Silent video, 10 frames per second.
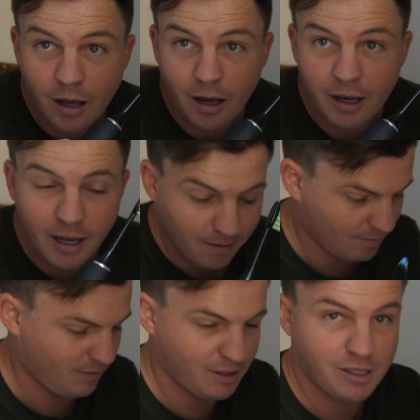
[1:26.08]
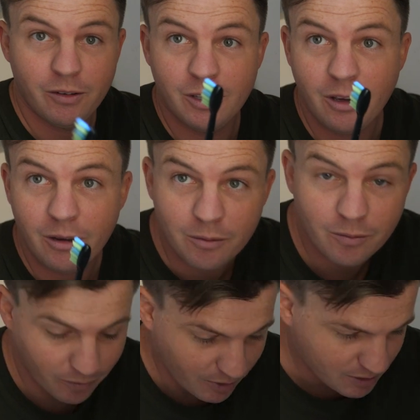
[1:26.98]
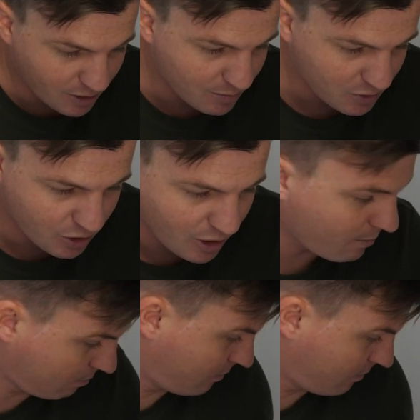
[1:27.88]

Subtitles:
Okay, let's give it a go. First time's the charm.